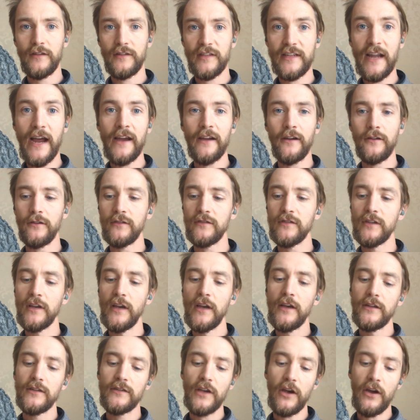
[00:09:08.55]
styles.
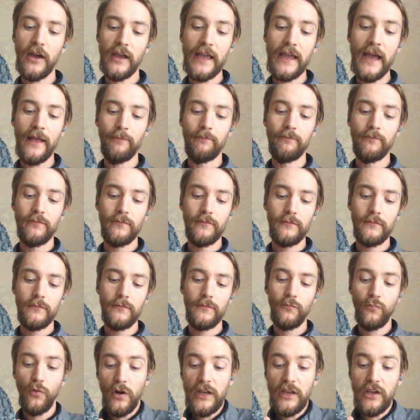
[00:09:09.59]
So again,
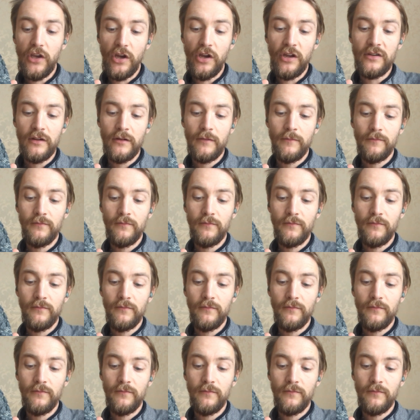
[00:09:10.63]
pretty good.